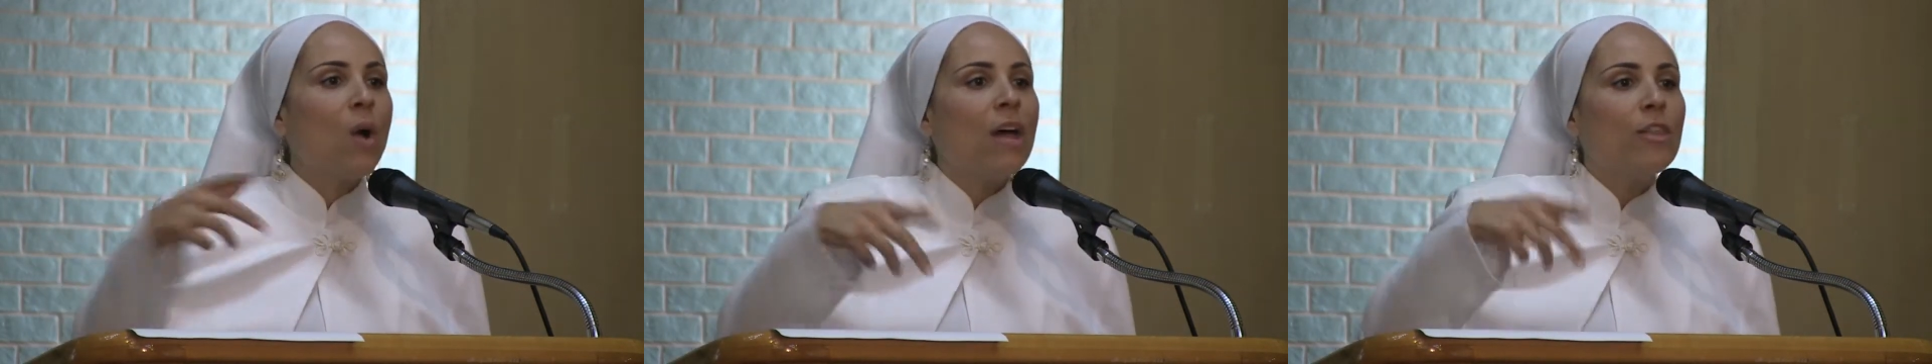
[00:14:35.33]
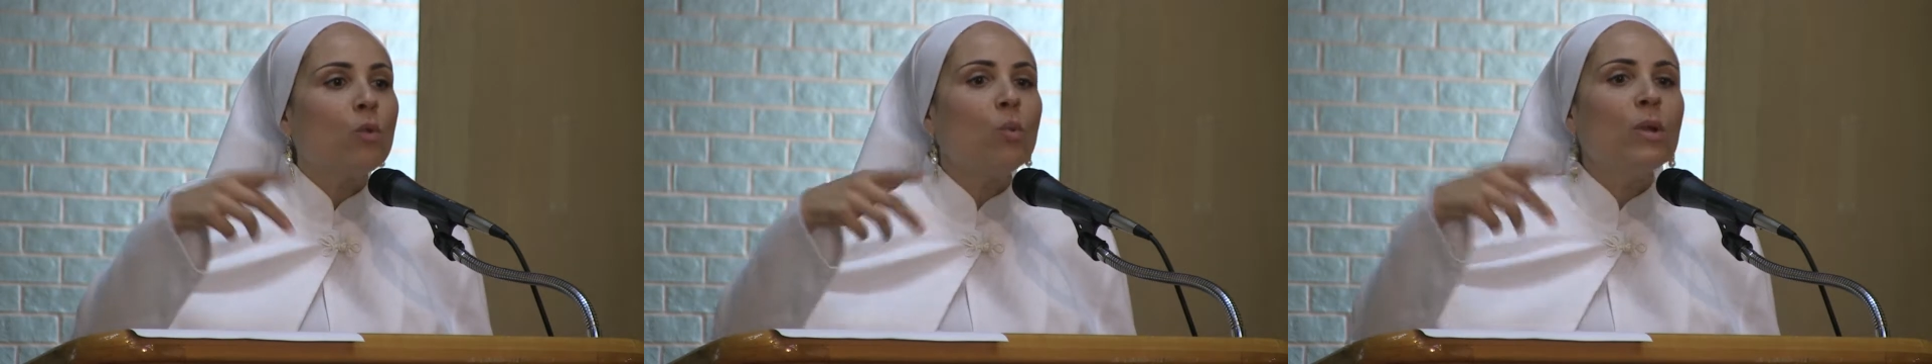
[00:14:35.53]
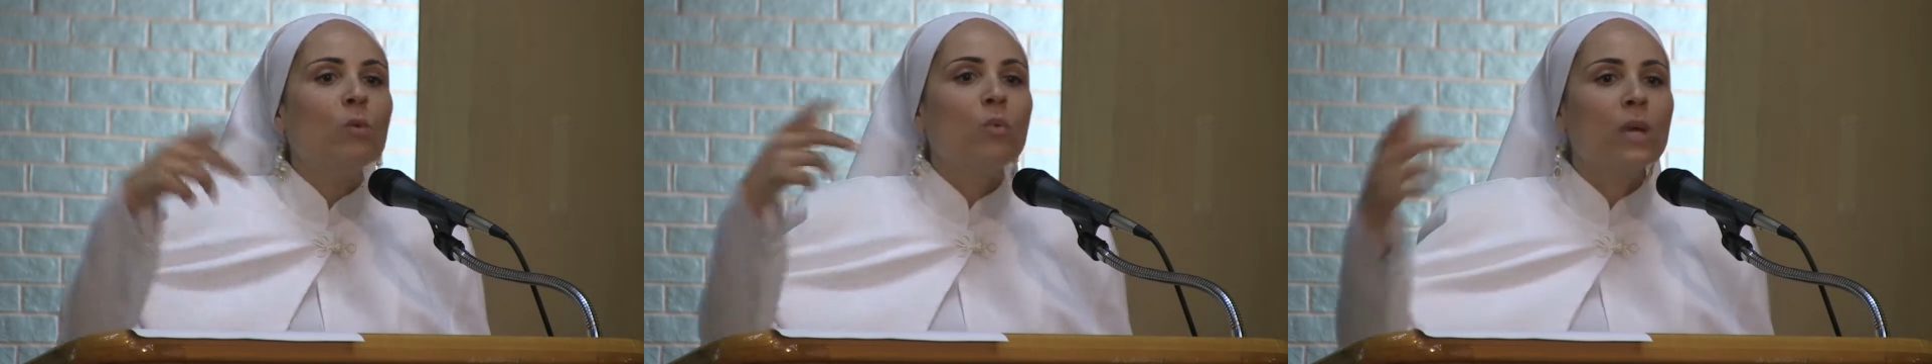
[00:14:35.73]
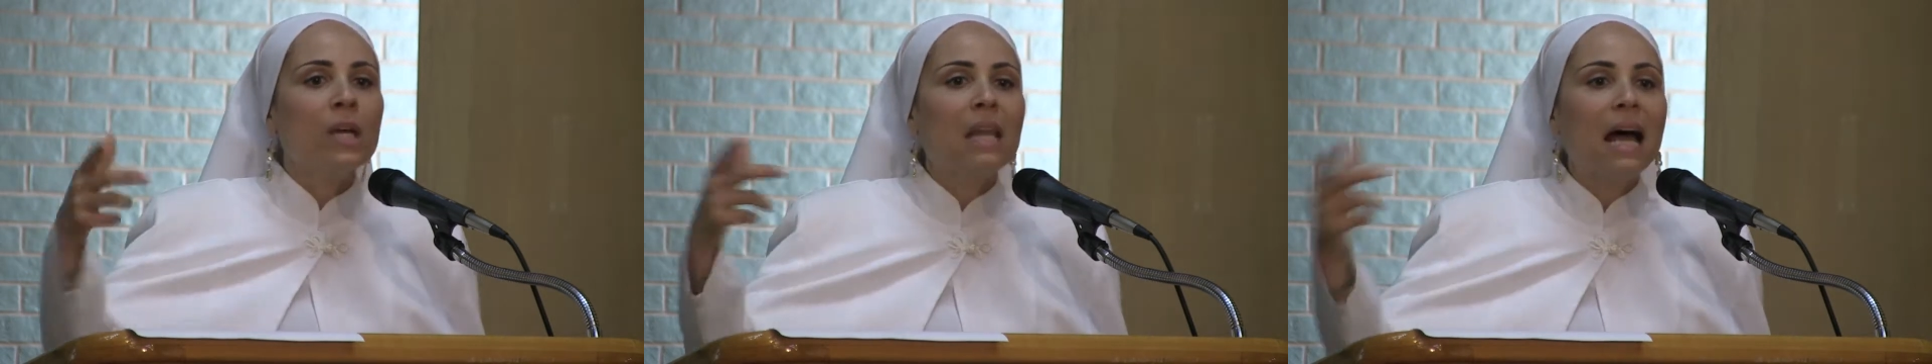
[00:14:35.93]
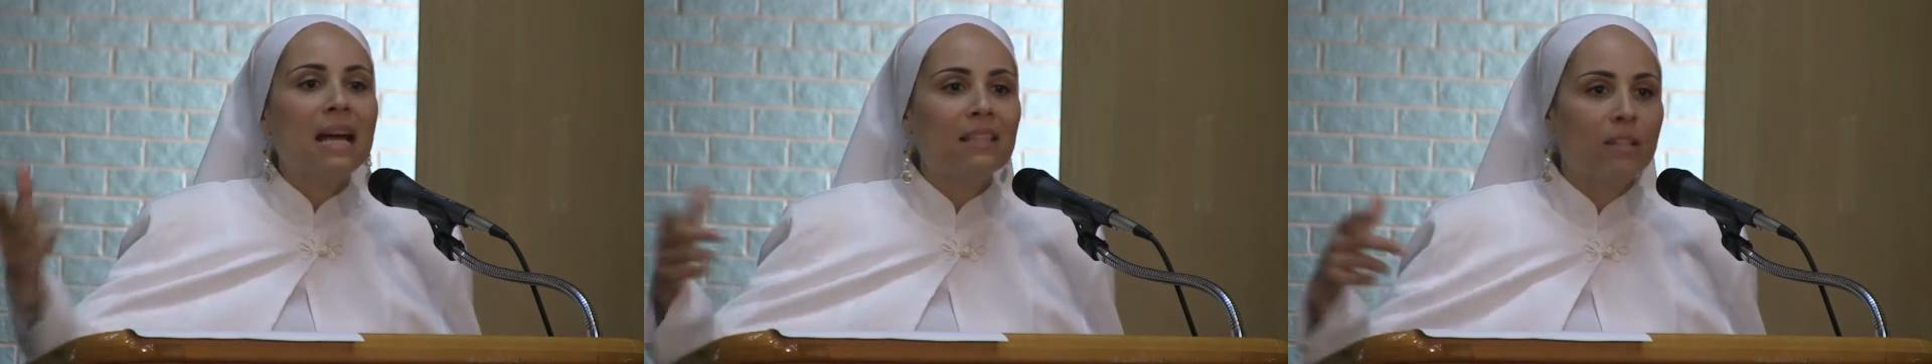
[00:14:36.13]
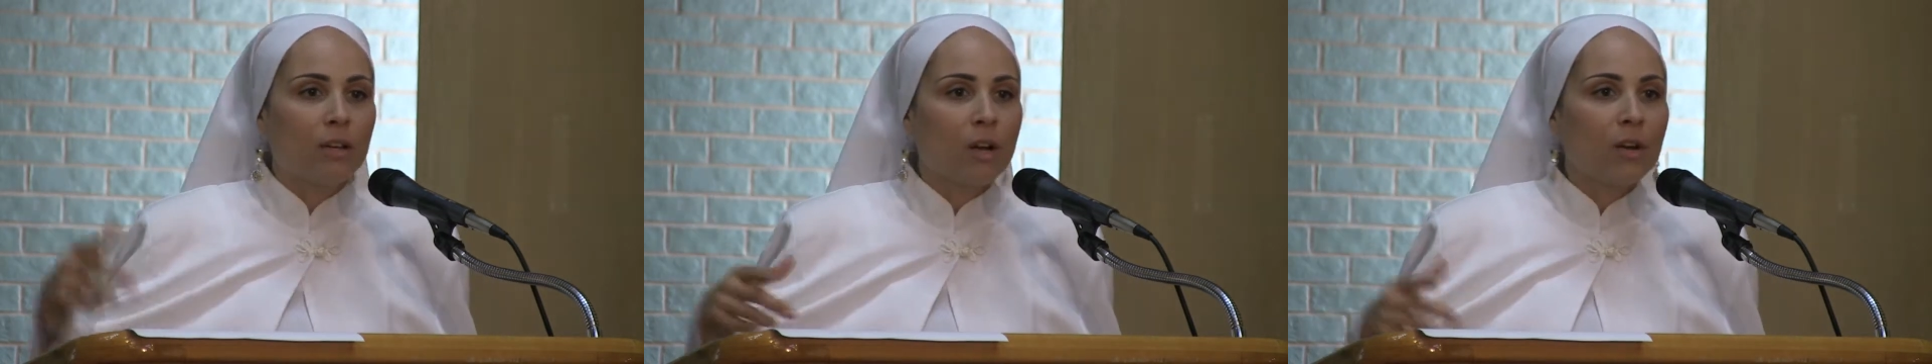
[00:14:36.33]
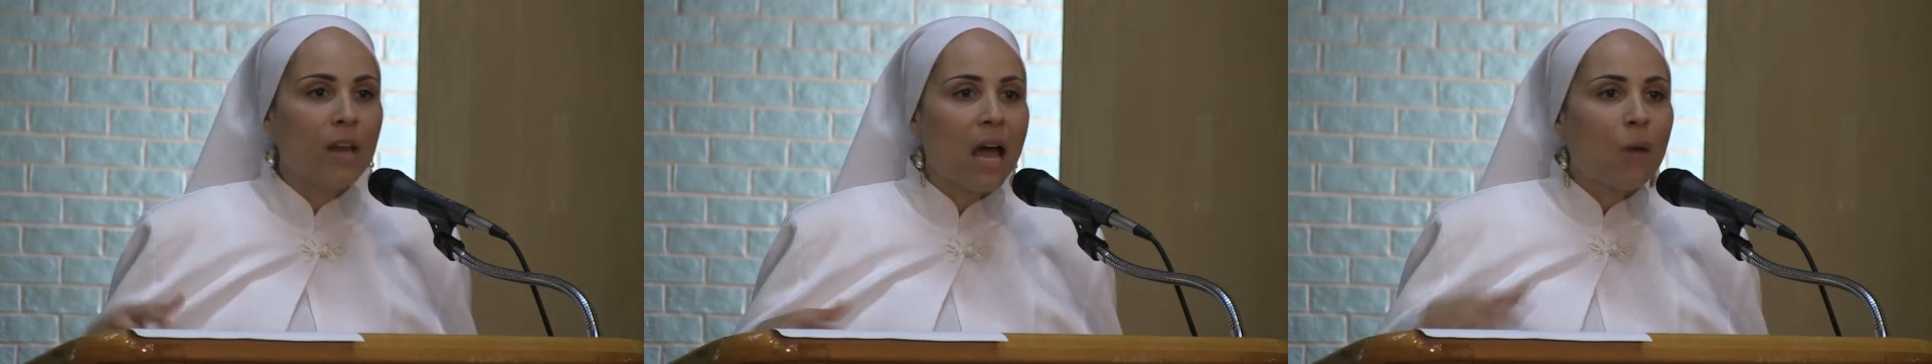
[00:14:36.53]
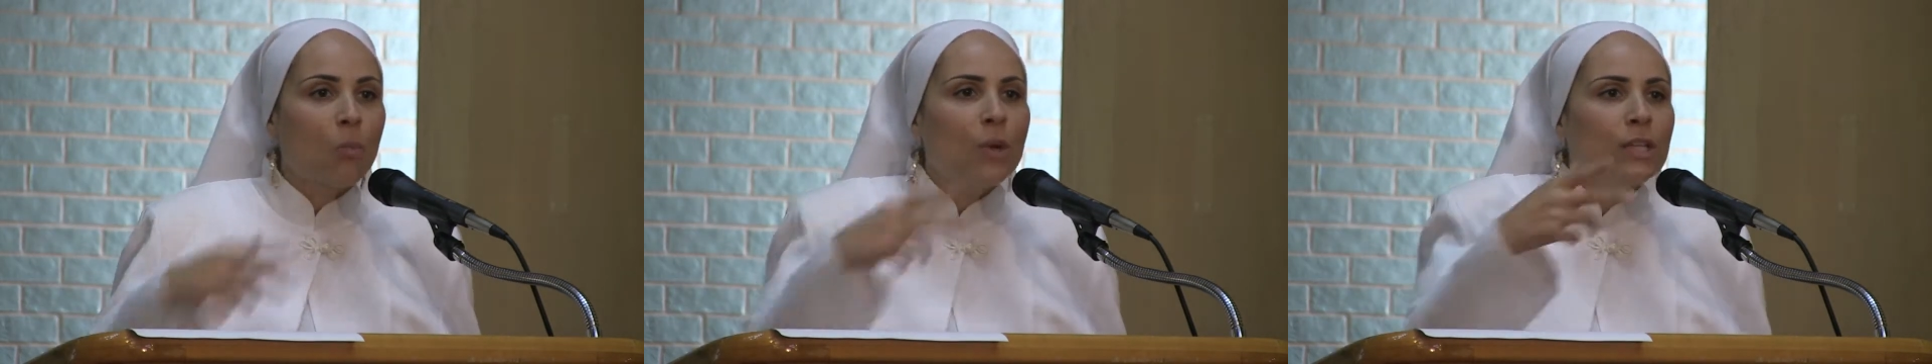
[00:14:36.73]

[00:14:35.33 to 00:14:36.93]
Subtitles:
whether we realize it or not.